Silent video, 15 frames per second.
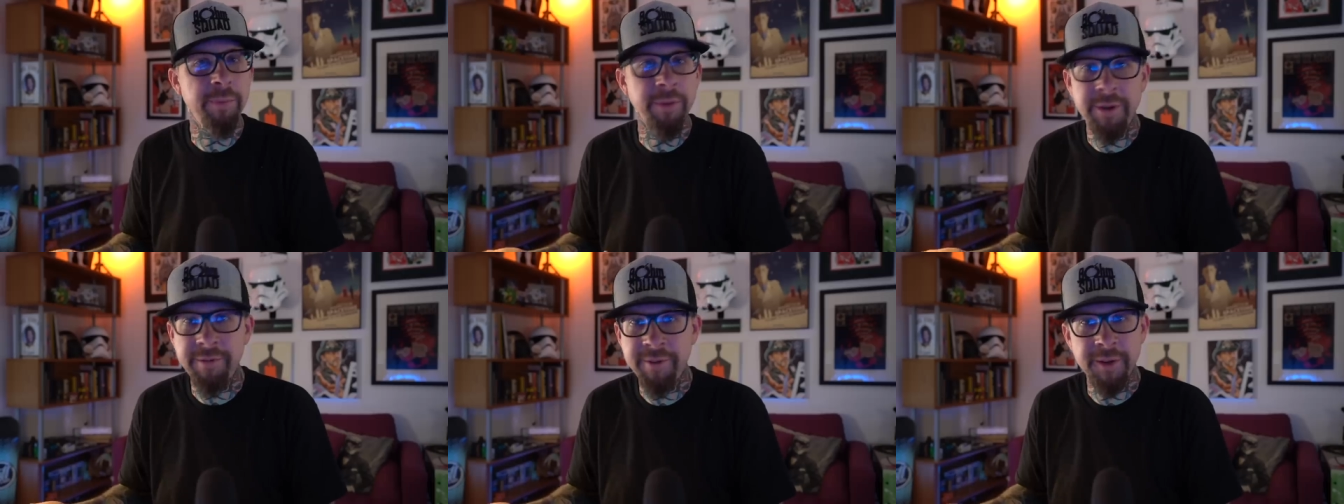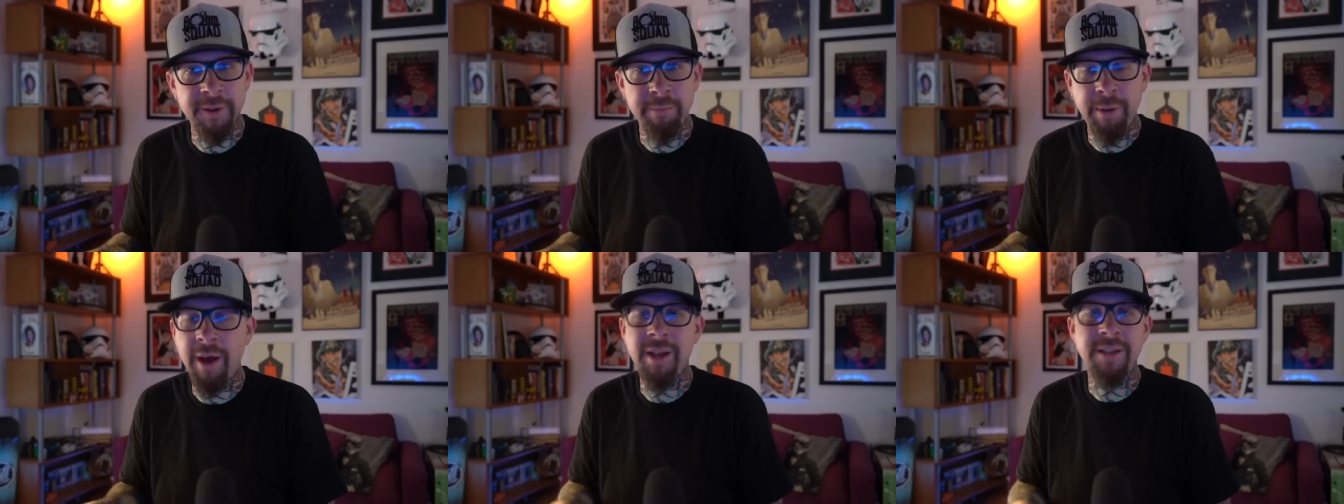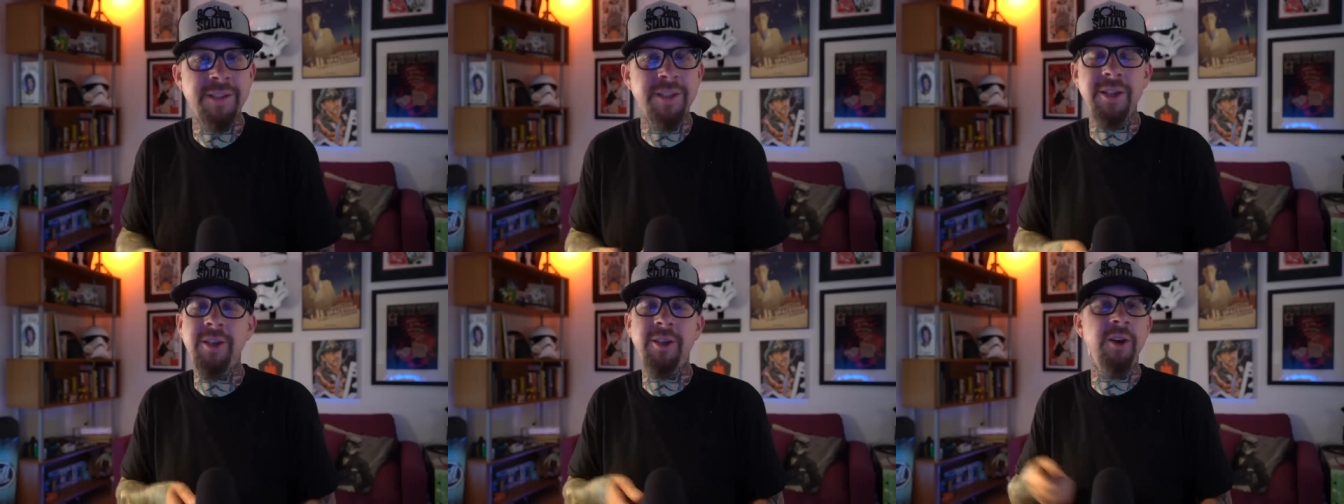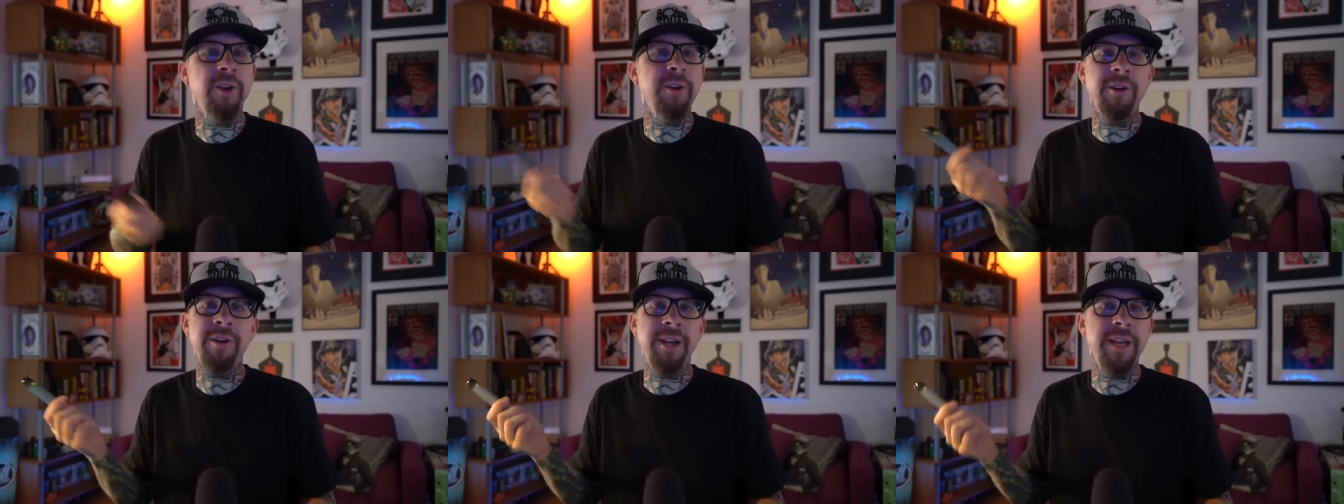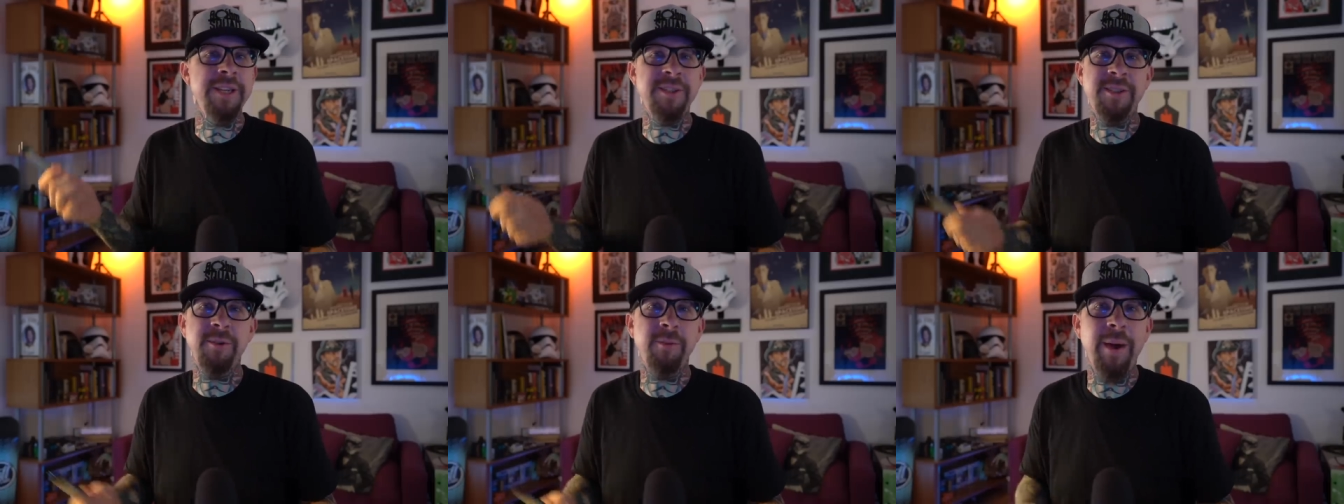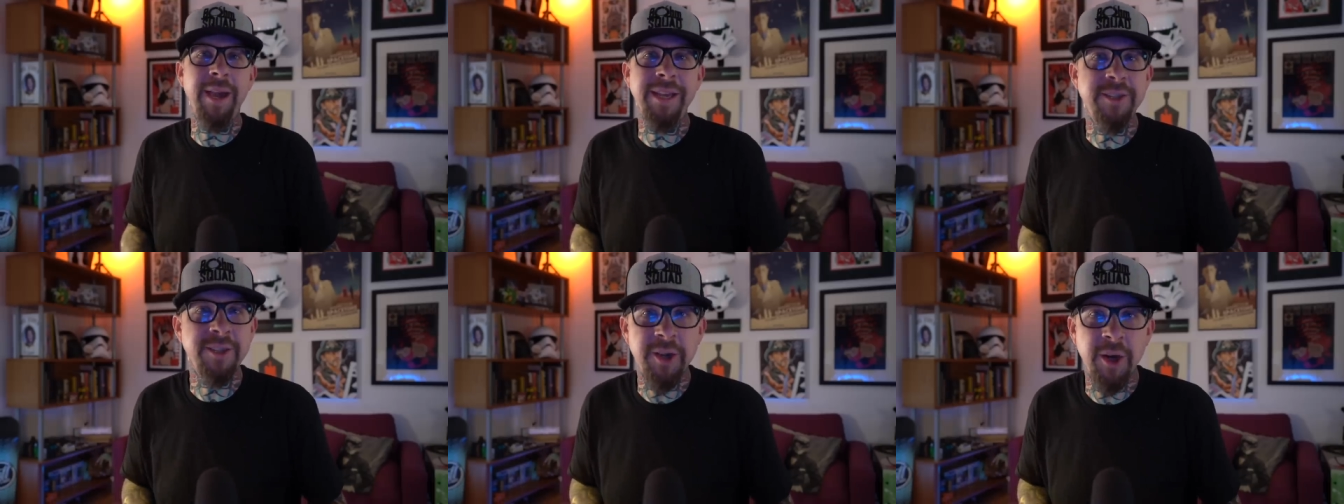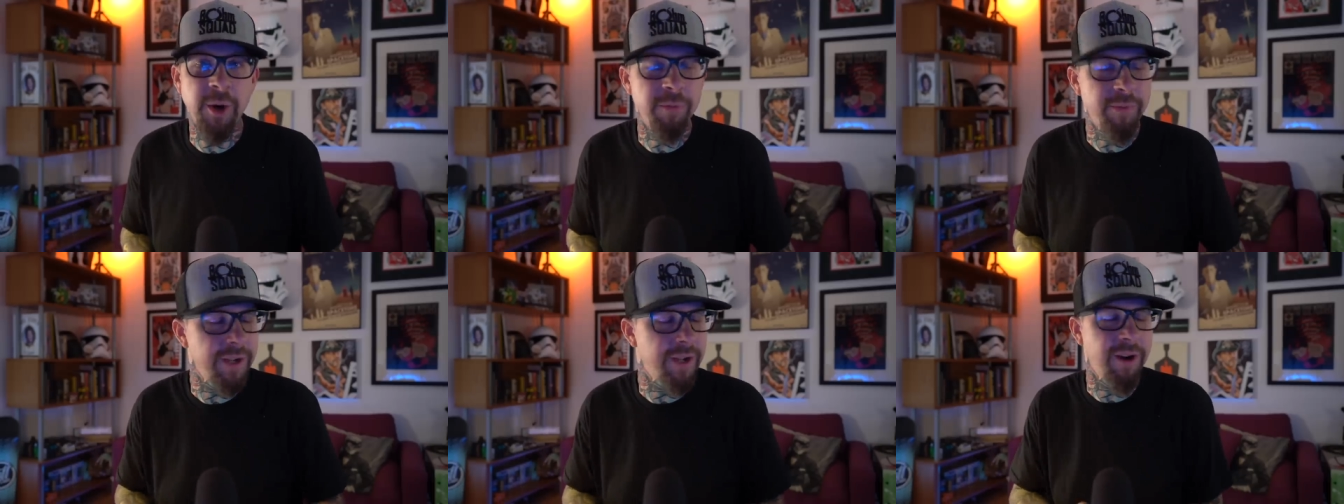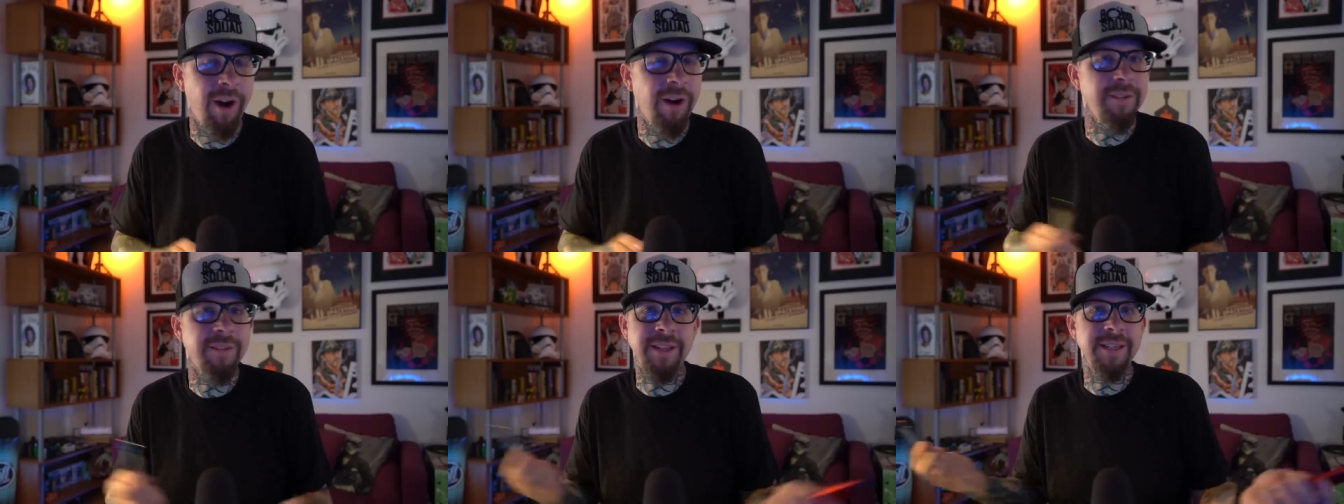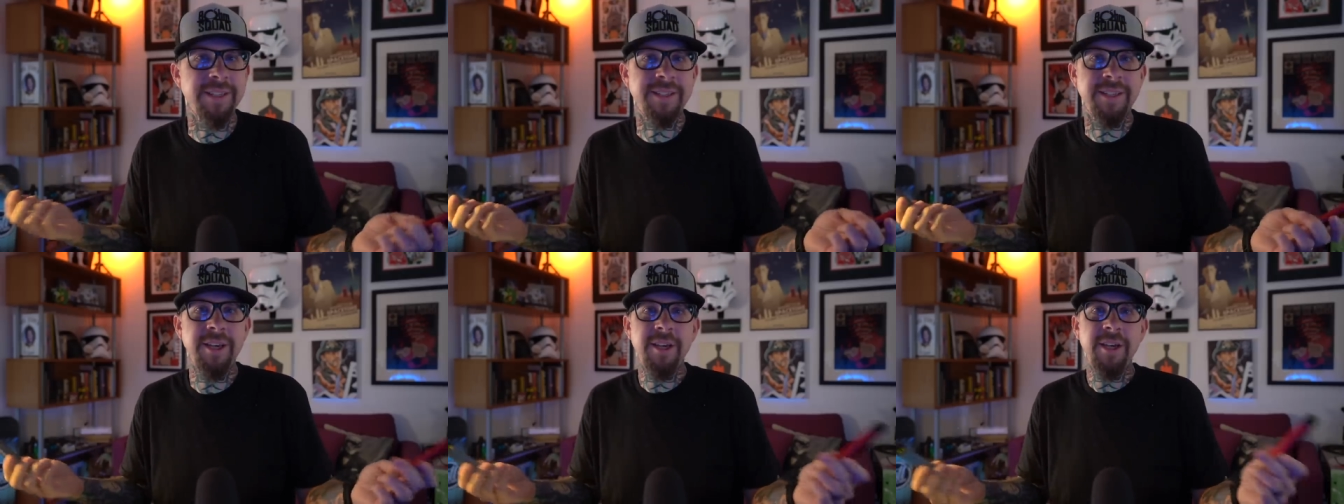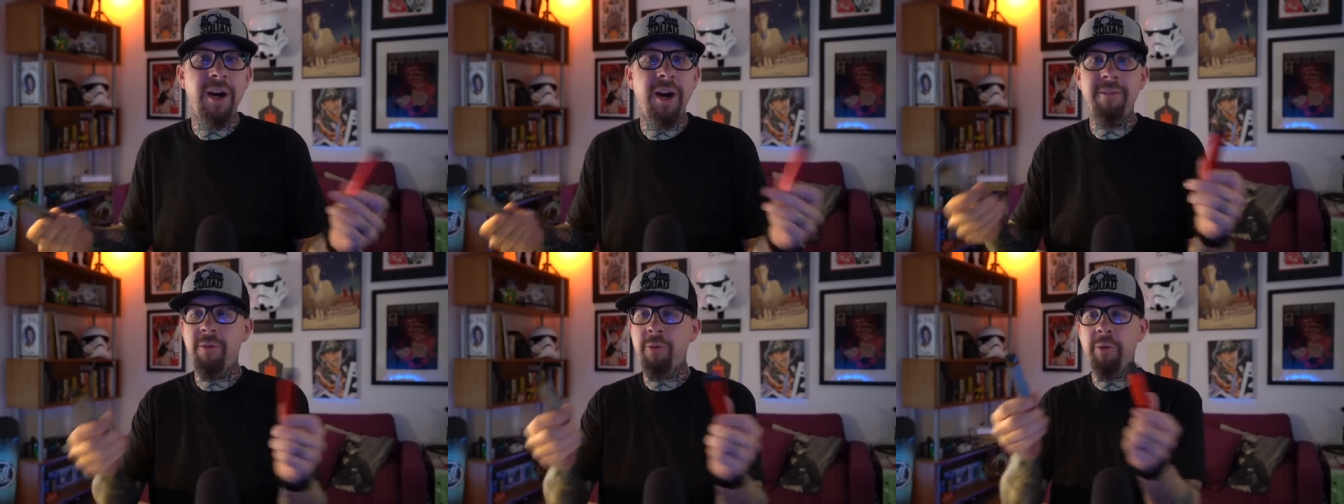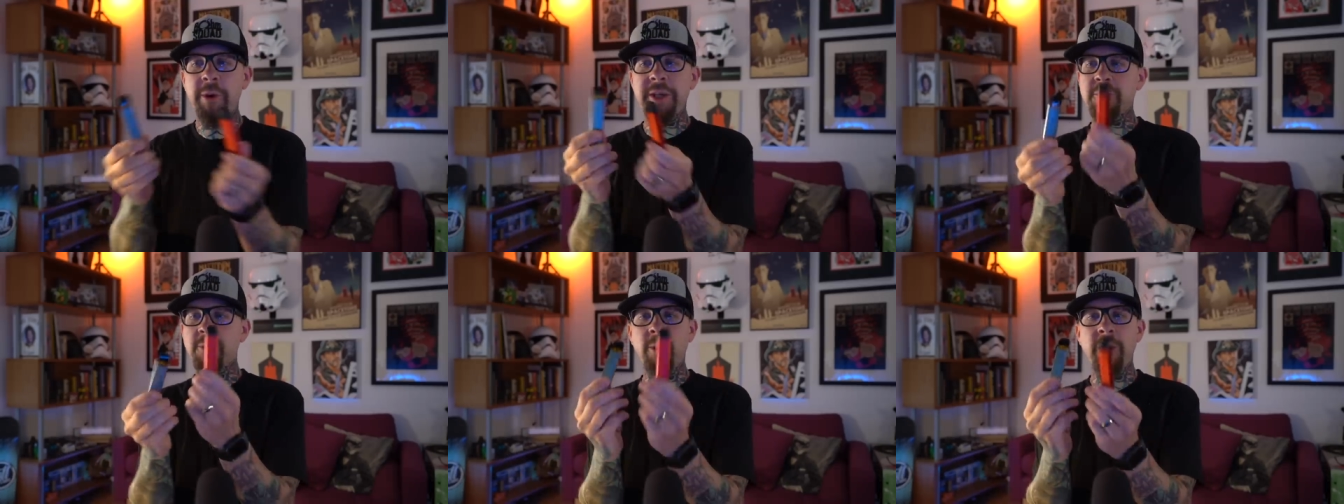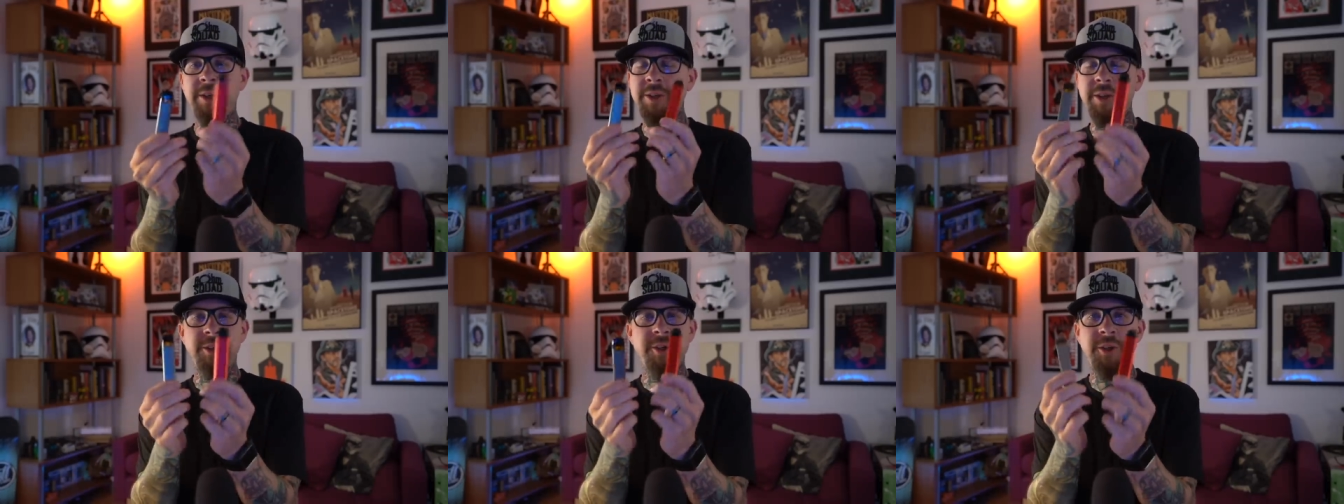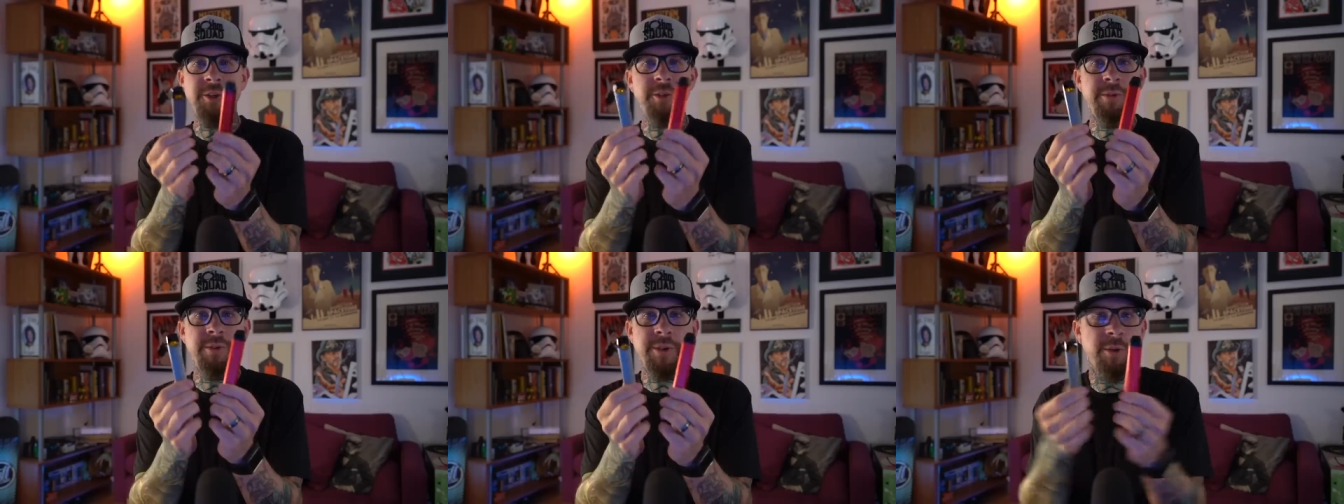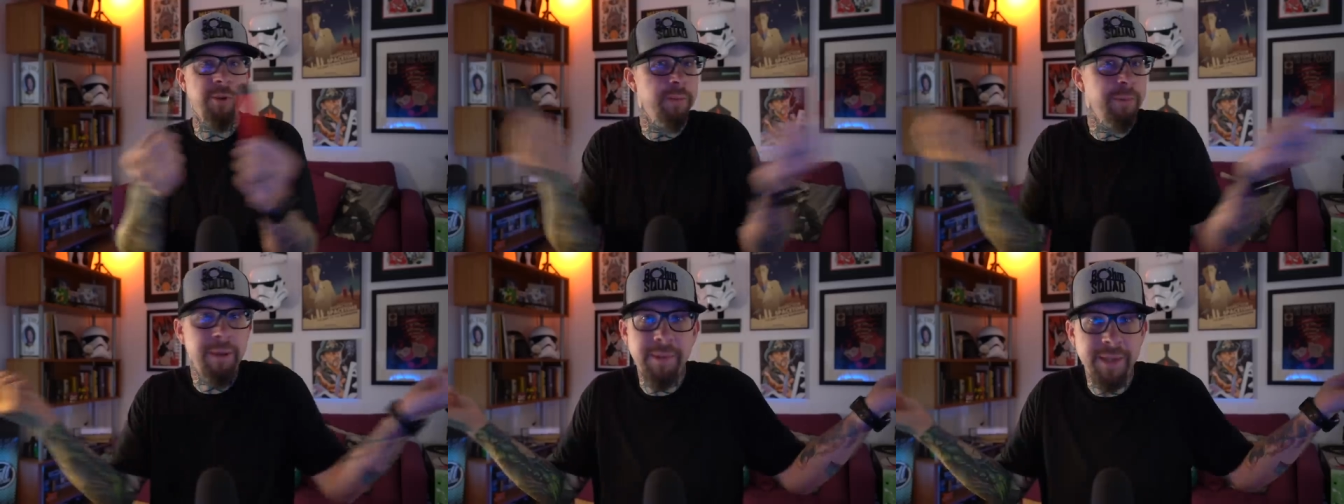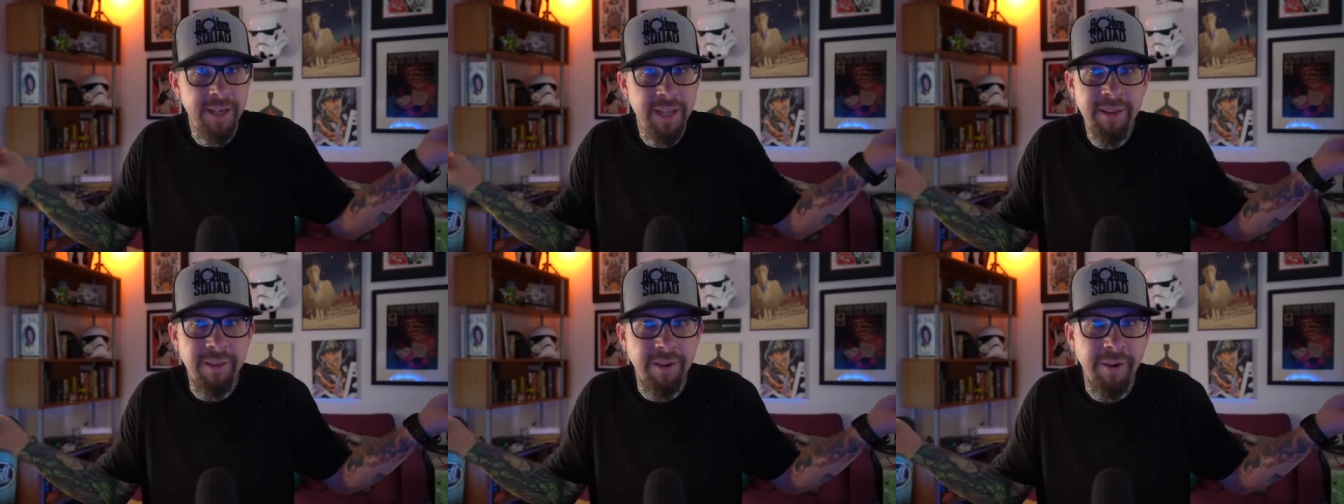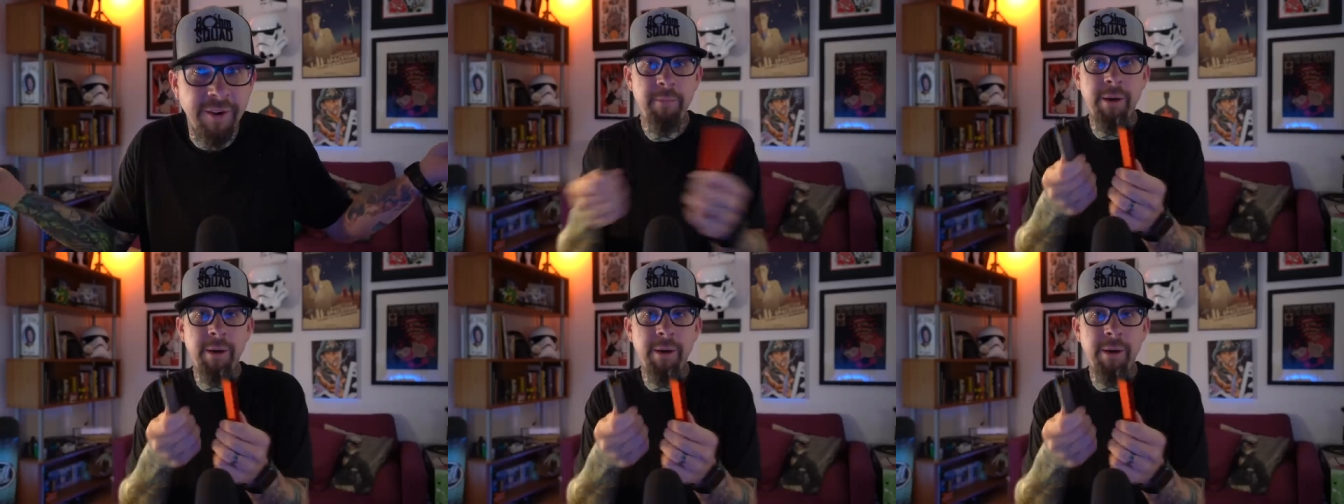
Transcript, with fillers: pre-filled pods, the Yearn is the way to go, regardless of which one you choose, or maybe neither.